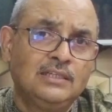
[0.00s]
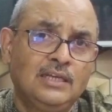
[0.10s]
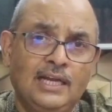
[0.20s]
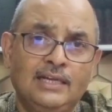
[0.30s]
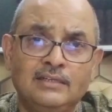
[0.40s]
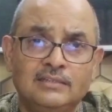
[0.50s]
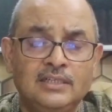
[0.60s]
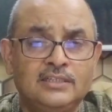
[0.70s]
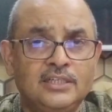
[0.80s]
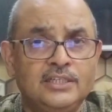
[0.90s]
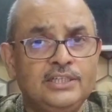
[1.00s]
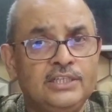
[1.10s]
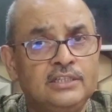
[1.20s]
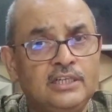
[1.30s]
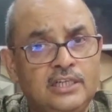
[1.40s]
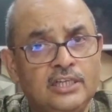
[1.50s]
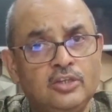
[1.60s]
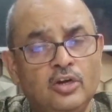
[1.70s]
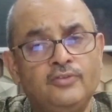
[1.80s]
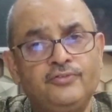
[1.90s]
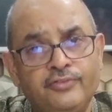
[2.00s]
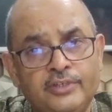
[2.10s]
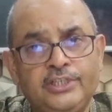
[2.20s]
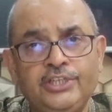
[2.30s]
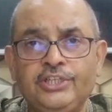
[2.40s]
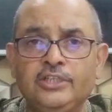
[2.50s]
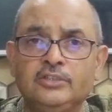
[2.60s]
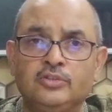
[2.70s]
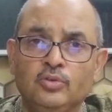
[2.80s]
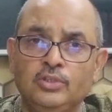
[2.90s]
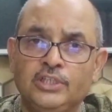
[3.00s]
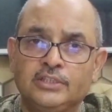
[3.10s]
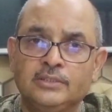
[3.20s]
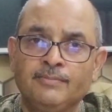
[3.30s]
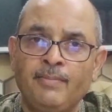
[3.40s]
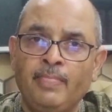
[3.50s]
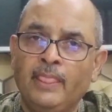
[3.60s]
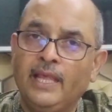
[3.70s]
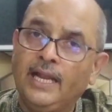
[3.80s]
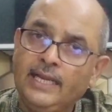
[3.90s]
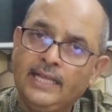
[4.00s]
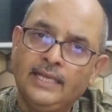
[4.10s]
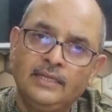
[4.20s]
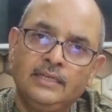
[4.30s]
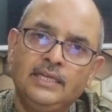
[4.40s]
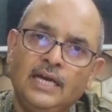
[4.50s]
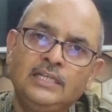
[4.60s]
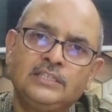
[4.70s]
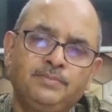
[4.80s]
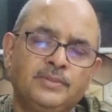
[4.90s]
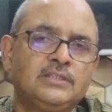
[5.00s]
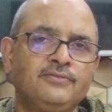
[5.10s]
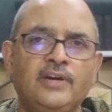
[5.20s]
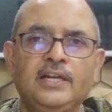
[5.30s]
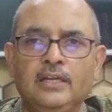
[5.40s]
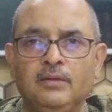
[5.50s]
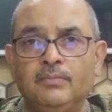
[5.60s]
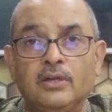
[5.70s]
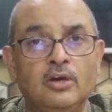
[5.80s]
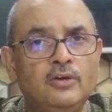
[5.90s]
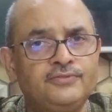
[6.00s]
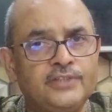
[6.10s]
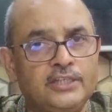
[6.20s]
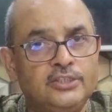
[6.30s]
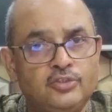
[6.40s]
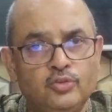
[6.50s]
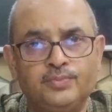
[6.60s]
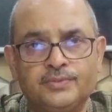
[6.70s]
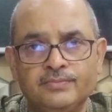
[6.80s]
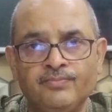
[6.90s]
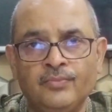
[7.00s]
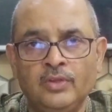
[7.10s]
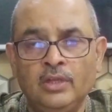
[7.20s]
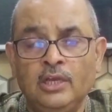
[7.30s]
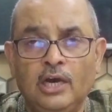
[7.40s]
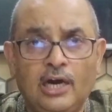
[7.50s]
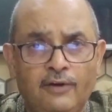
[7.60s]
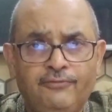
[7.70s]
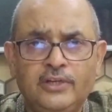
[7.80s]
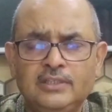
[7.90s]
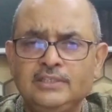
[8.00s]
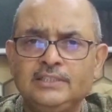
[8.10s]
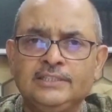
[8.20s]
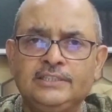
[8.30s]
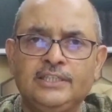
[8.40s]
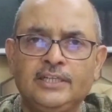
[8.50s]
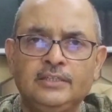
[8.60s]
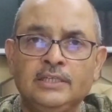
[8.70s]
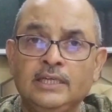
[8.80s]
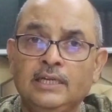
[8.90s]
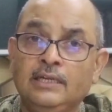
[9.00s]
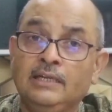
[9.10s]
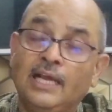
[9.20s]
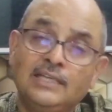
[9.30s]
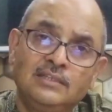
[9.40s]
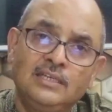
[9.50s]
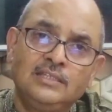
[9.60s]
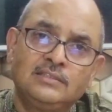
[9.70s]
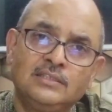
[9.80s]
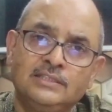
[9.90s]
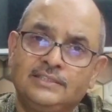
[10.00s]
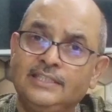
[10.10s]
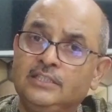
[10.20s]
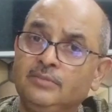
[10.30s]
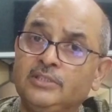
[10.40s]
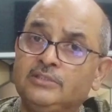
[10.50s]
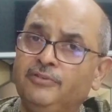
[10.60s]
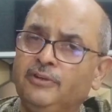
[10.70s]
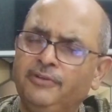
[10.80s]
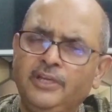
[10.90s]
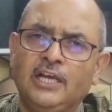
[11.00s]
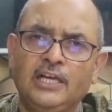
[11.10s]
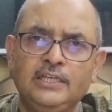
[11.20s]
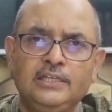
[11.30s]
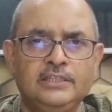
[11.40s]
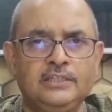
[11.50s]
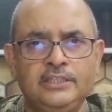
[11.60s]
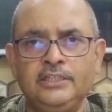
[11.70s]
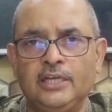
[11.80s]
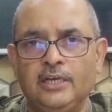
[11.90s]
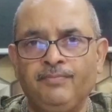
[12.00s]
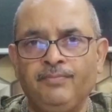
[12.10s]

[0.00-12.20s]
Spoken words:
had resulted in the death of 20 Indian soldiers and an unspecified number of Chinese troops. After this incident, nationalist sentiments were very high in India.